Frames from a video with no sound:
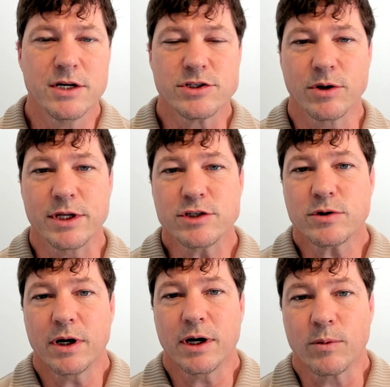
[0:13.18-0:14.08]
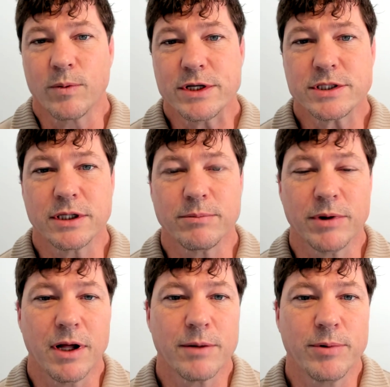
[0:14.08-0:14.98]
So these recent
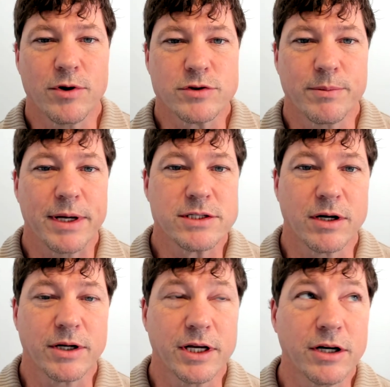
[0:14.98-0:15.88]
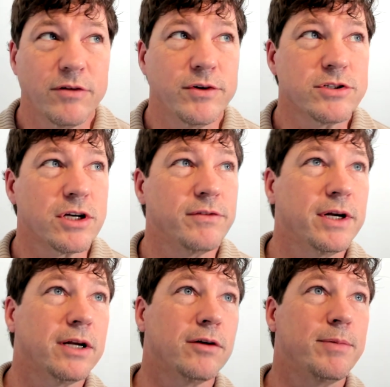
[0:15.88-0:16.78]
blog posts are based on interviews I've
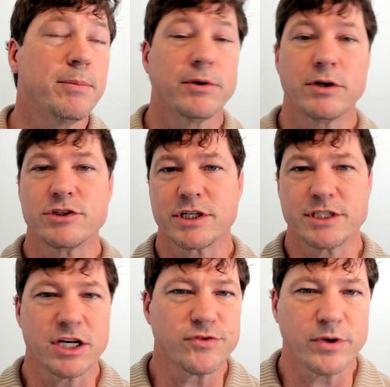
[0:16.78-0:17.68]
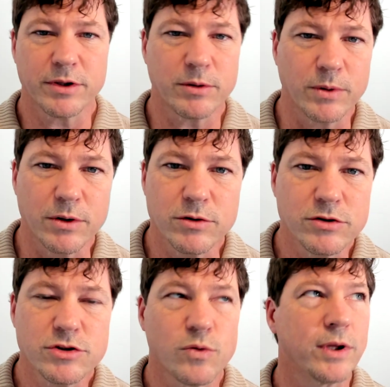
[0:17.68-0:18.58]
done of people that are successful in their
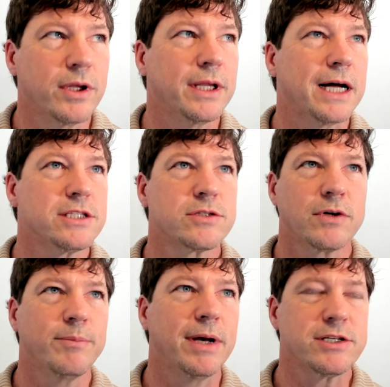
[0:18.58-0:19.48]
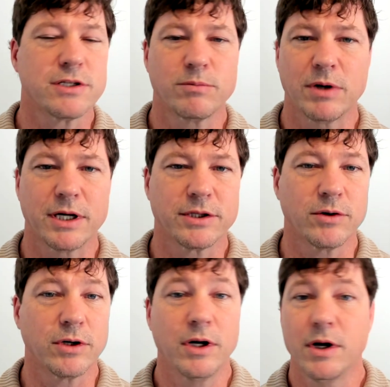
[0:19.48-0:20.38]
roles, whether that's Scrum Master, Product
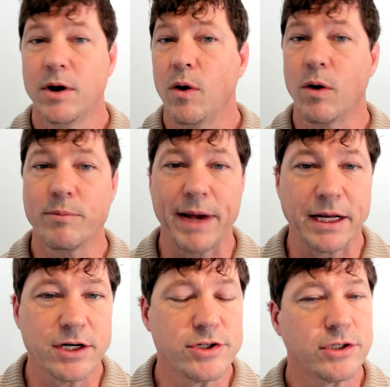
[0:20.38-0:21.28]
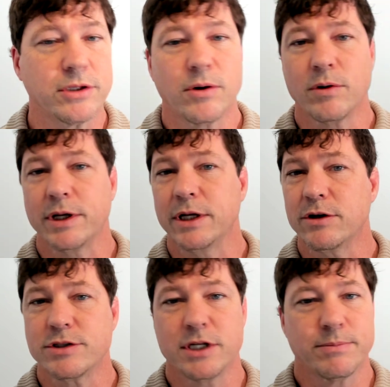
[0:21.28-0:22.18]
Owner, or Manager, or
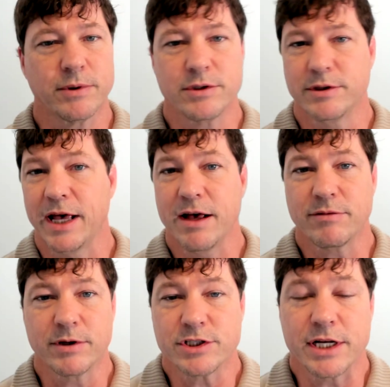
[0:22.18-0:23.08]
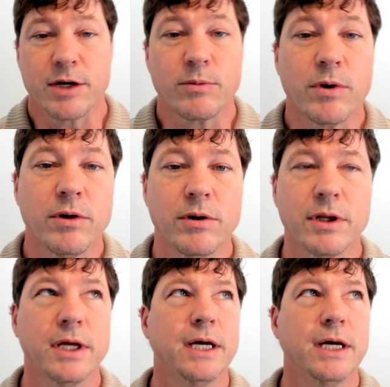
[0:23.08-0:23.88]
Leadership, or Dev, or just any role